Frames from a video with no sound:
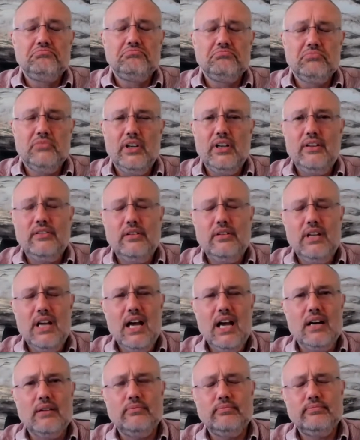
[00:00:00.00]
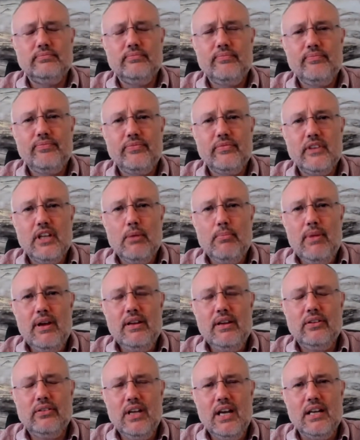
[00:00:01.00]
And I said, yeah, that
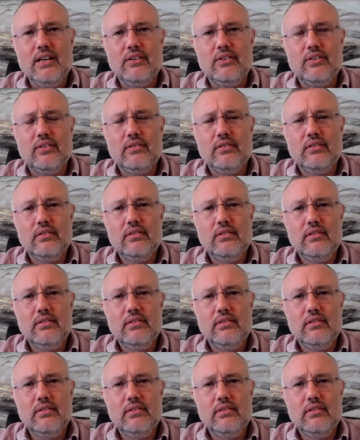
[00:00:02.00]
makes sense.